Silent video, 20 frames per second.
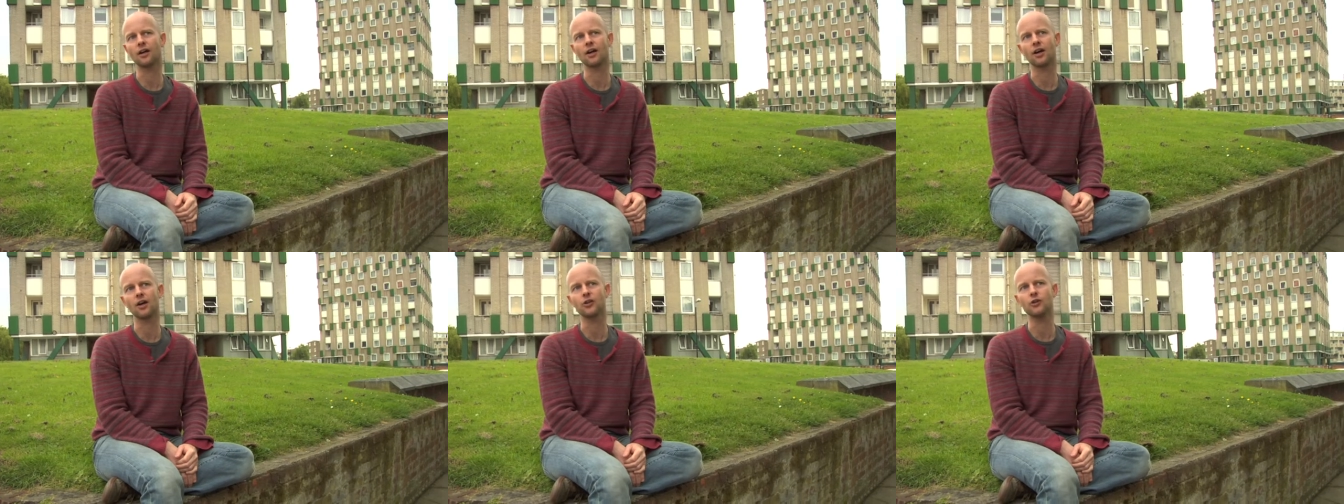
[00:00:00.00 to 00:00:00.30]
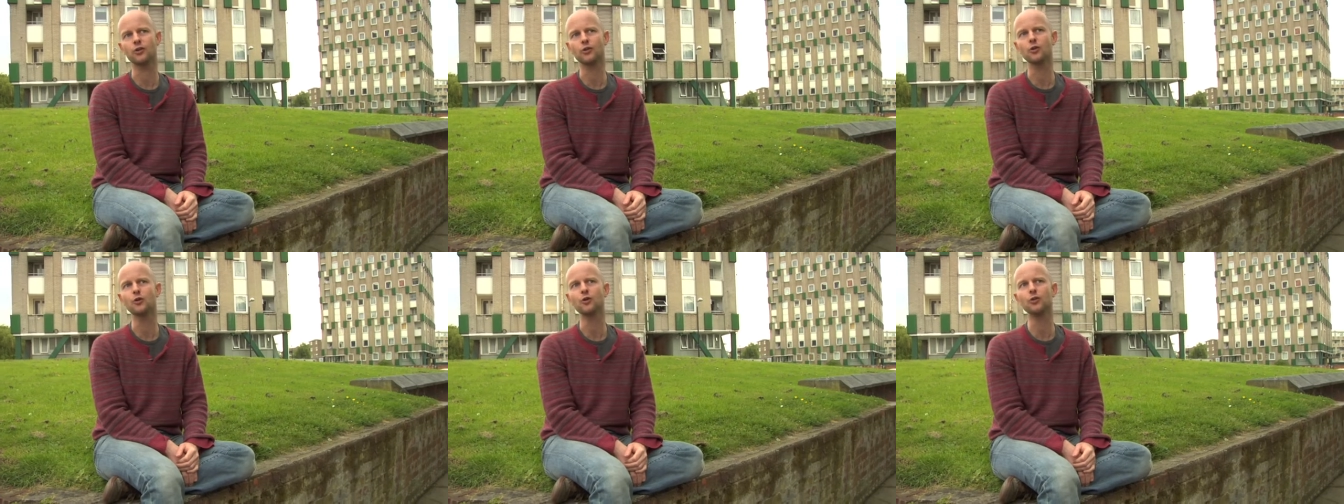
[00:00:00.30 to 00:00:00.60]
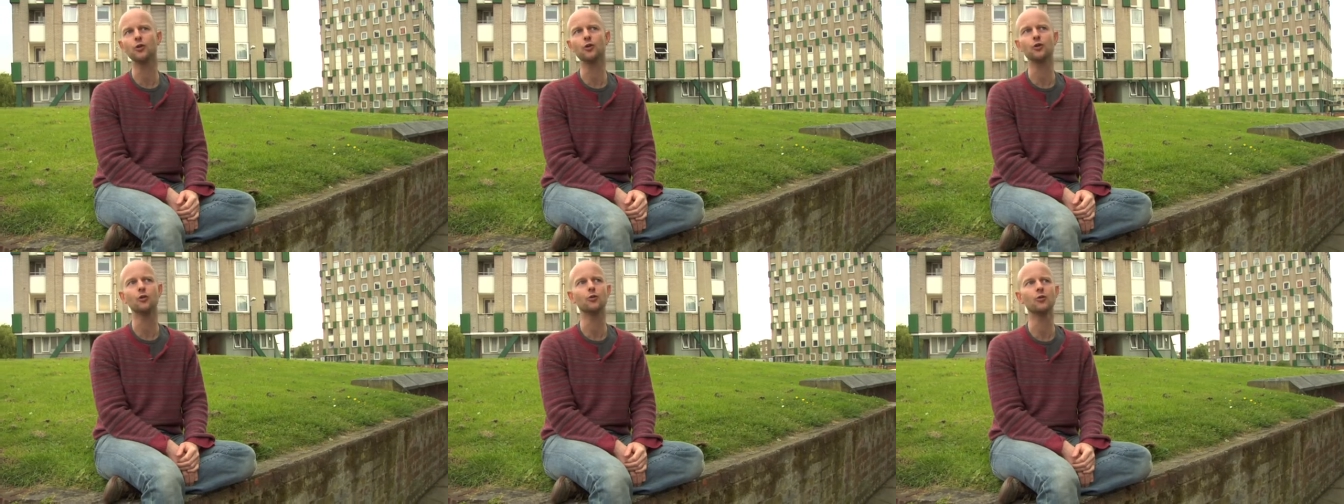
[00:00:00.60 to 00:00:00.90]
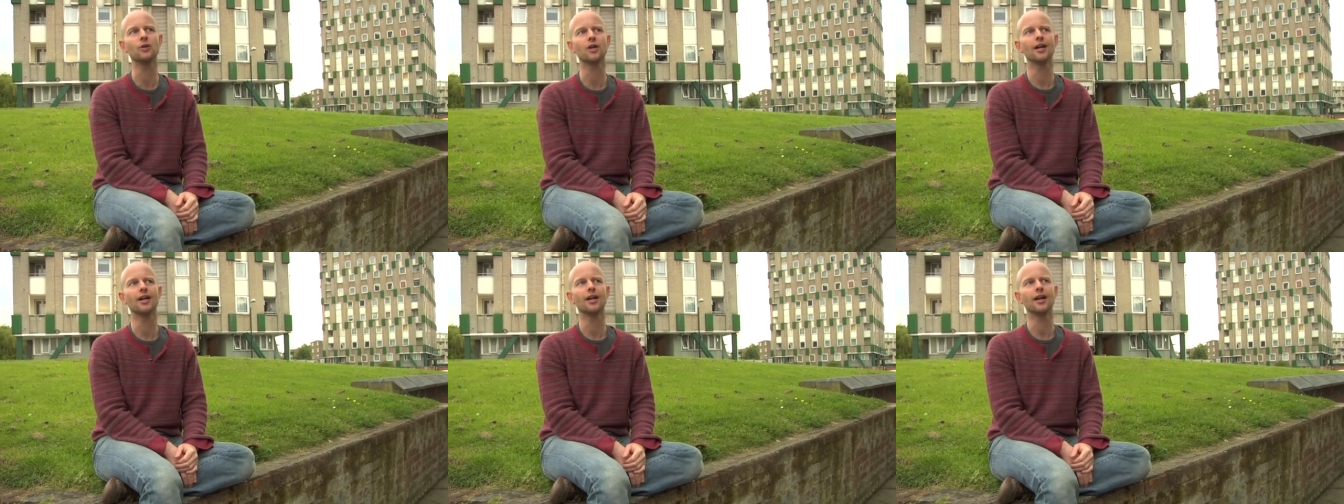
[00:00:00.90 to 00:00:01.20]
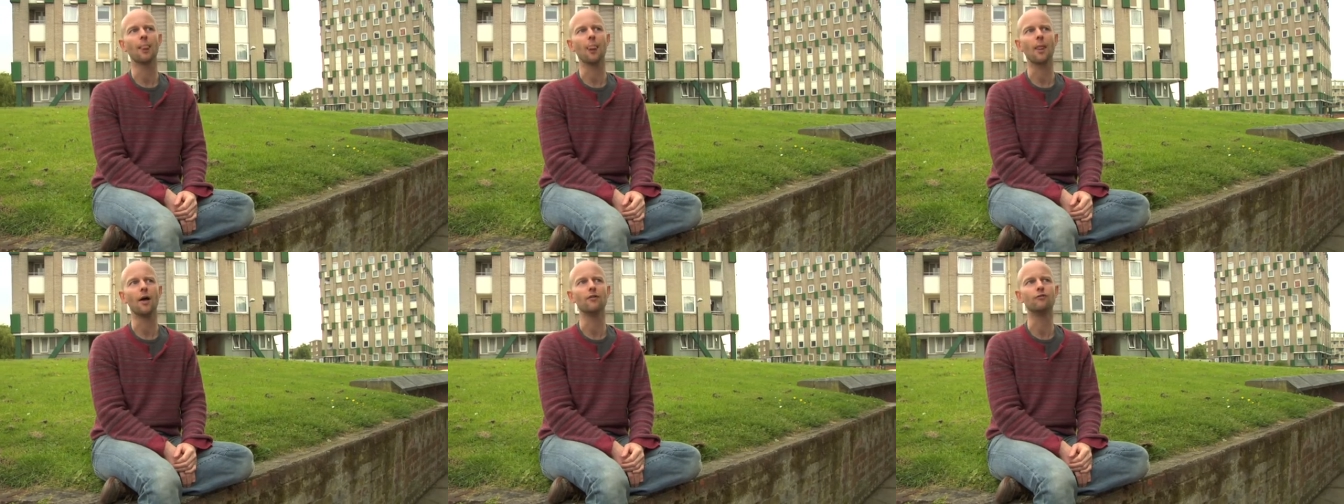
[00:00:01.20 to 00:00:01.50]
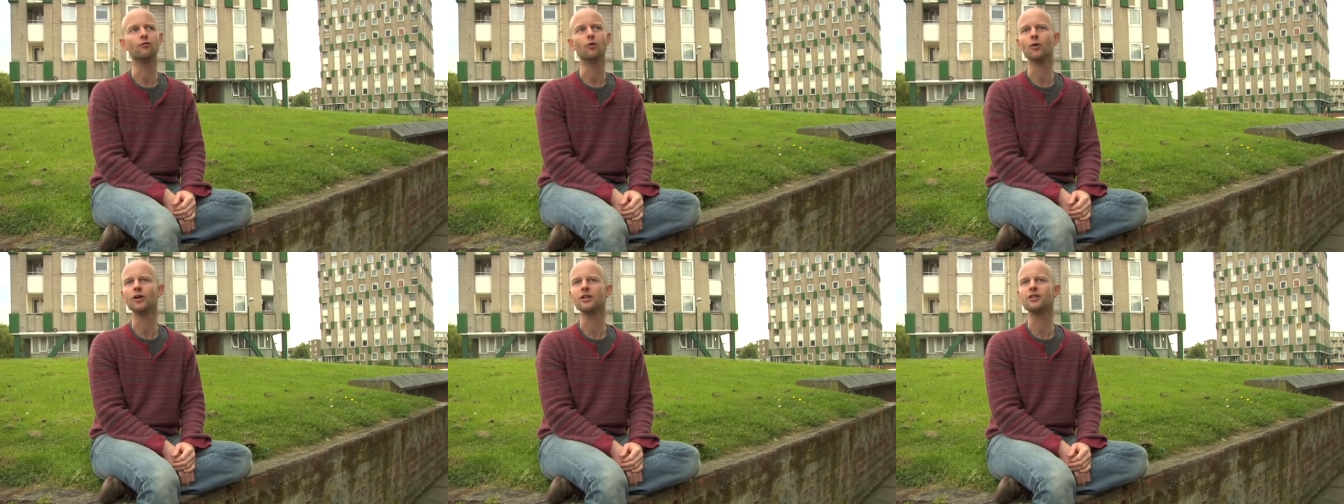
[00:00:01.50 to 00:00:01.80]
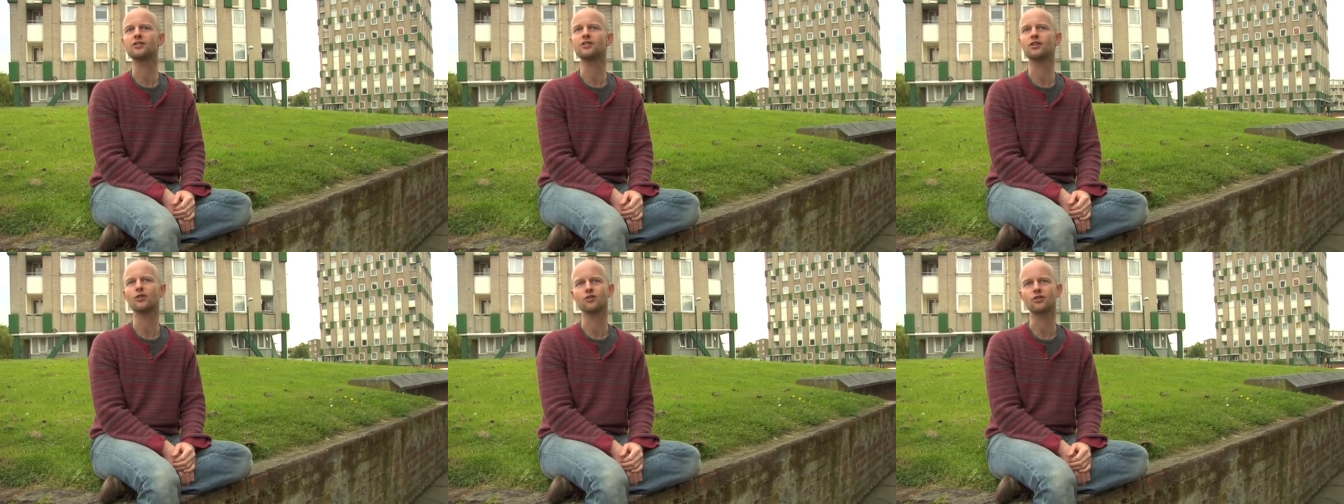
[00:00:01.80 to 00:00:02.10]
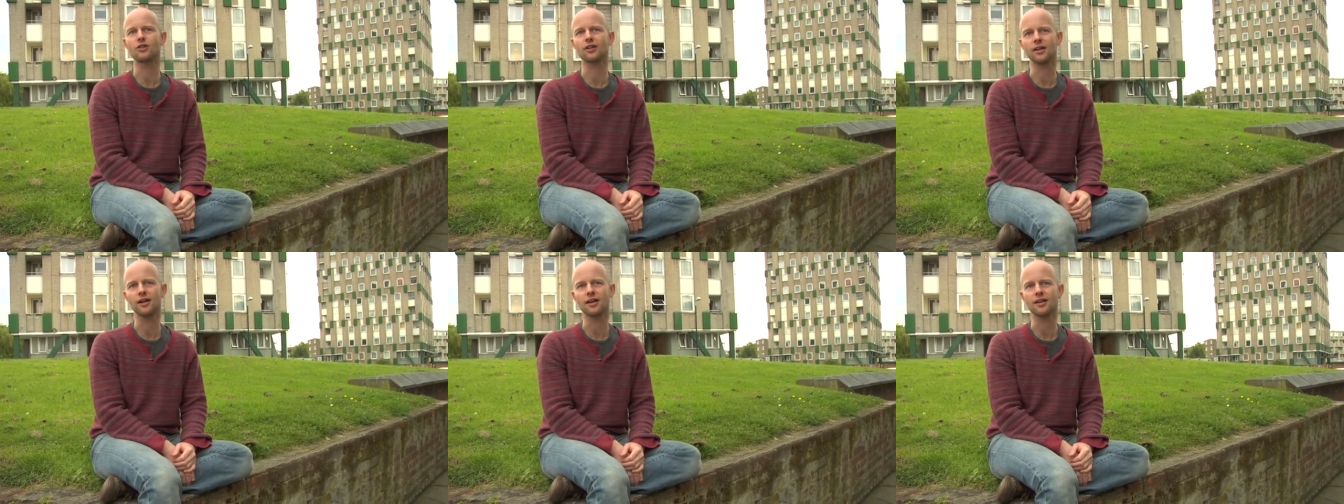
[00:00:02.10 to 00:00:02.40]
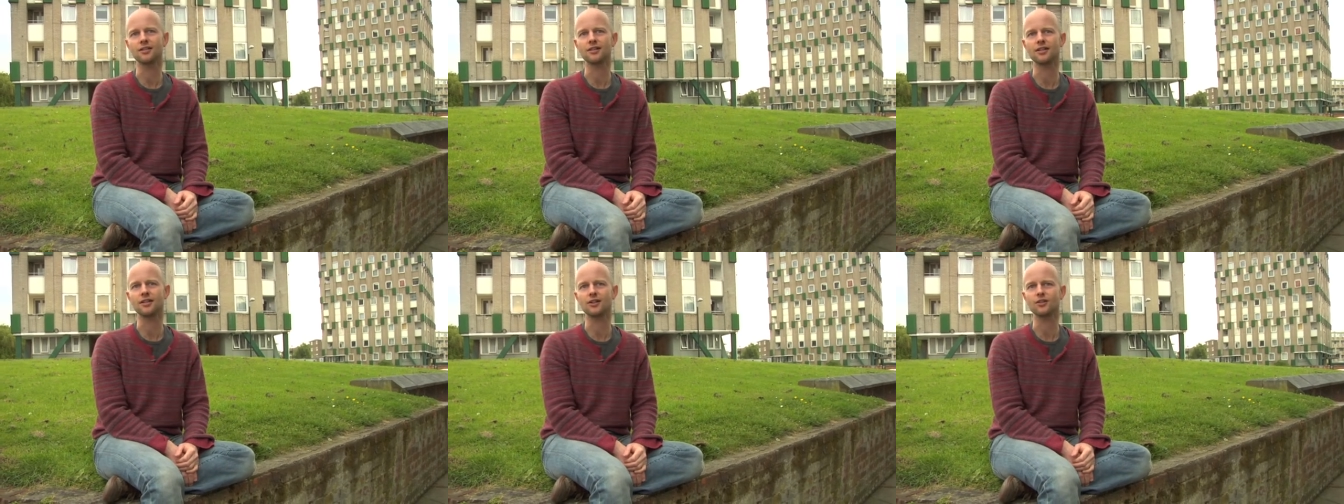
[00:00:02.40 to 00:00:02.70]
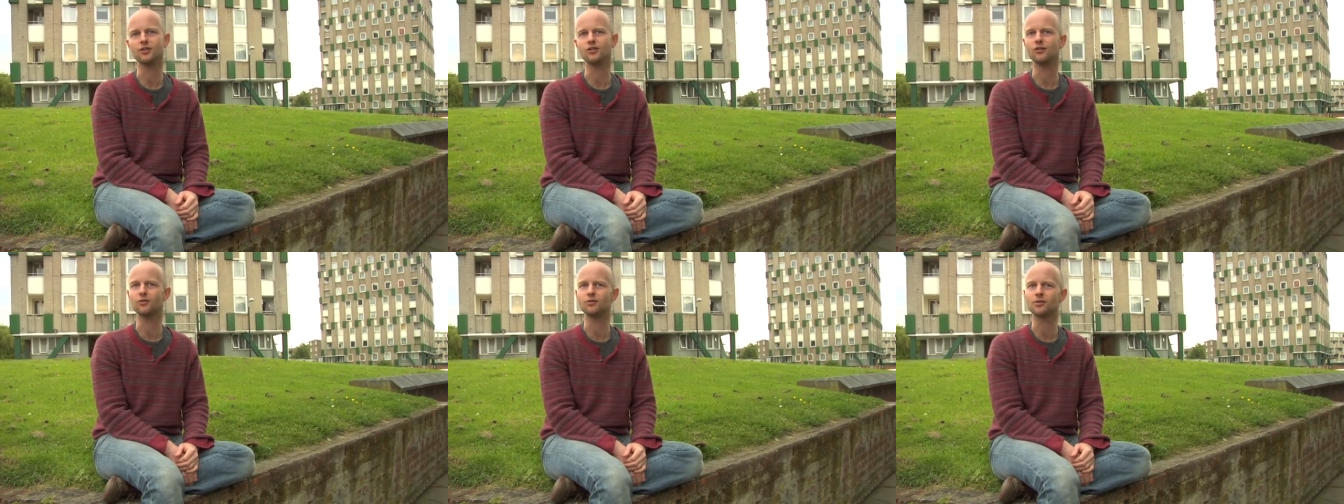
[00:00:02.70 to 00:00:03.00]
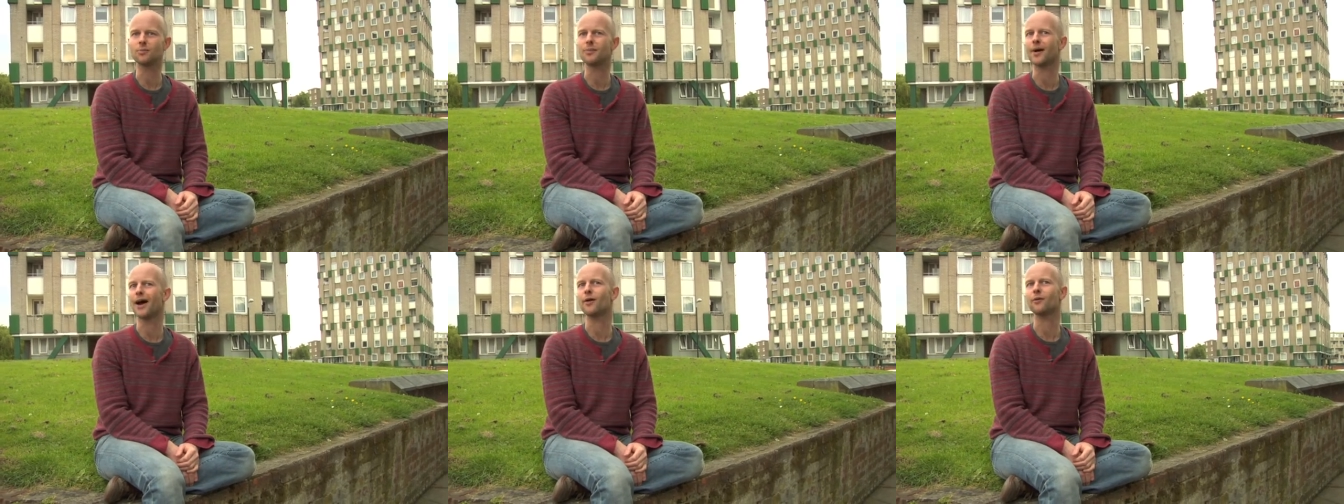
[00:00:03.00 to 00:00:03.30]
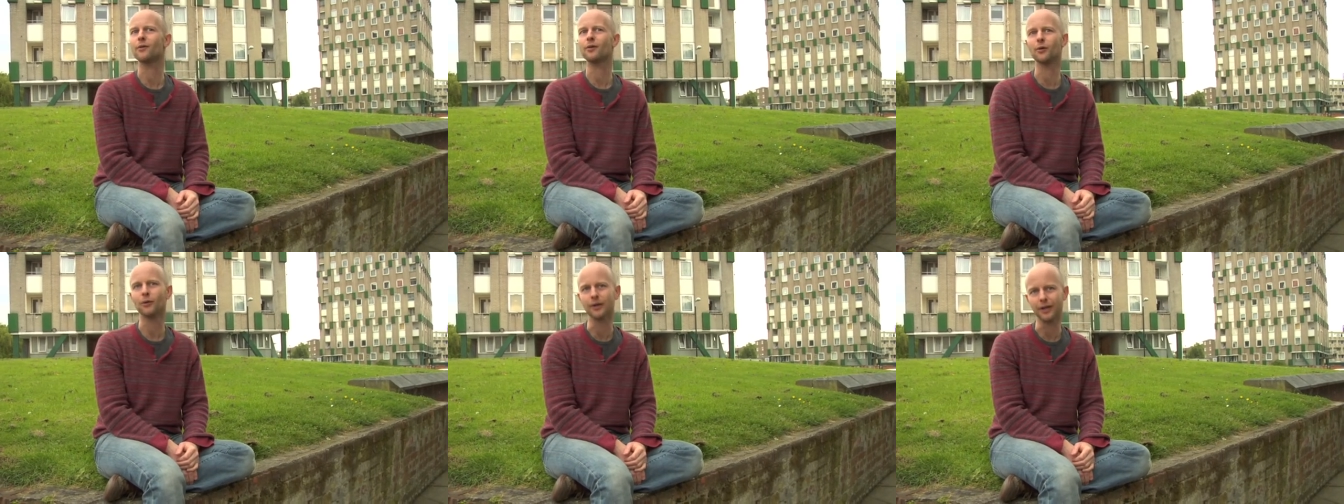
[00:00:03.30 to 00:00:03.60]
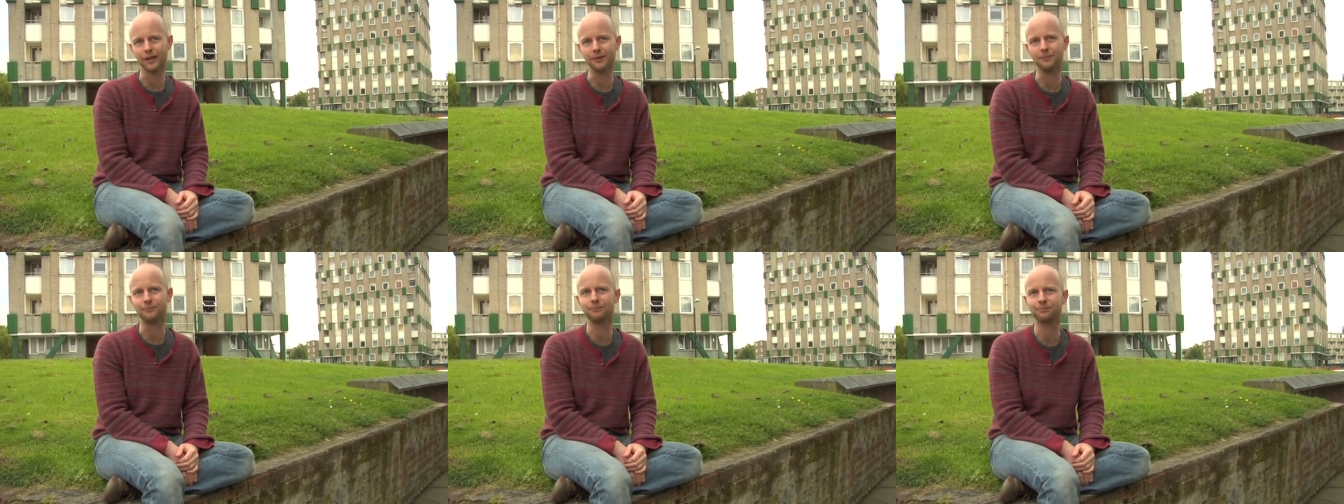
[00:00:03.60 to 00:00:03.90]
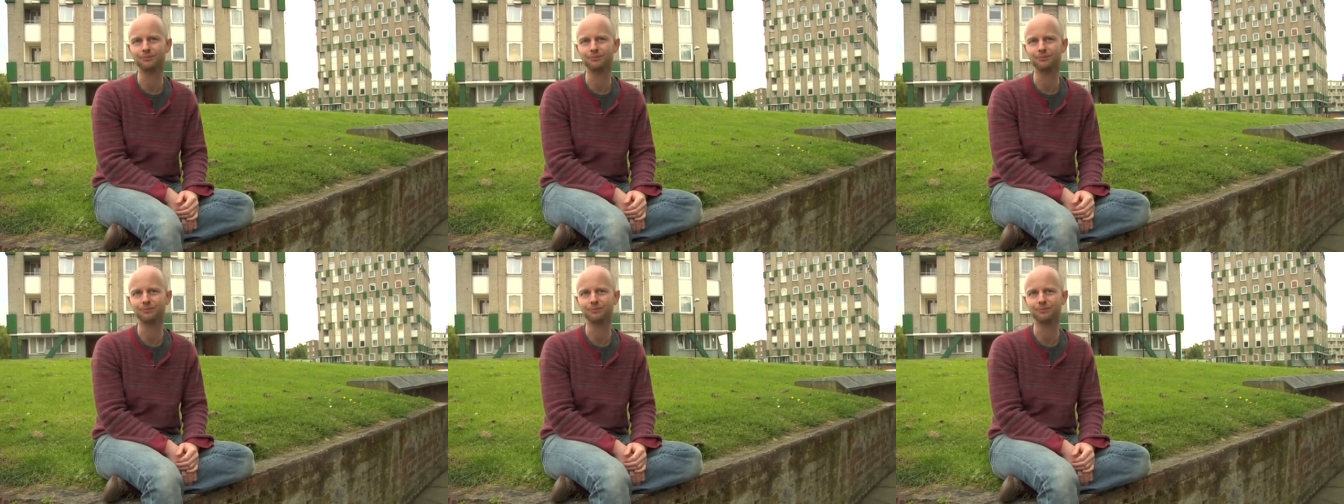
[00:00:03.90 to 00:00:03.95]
Uh, do you avoid socializing due to paranoia?